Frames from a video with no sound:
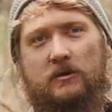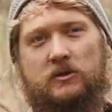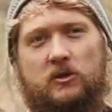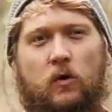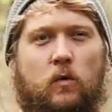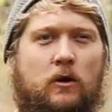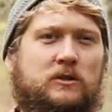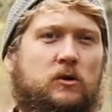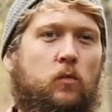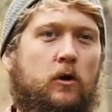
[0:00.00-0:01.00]
So we're
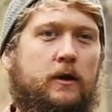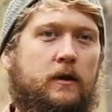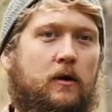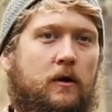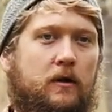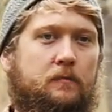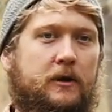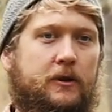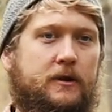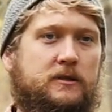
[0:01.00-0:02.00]
also working on
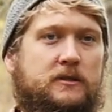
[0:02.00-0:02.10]
building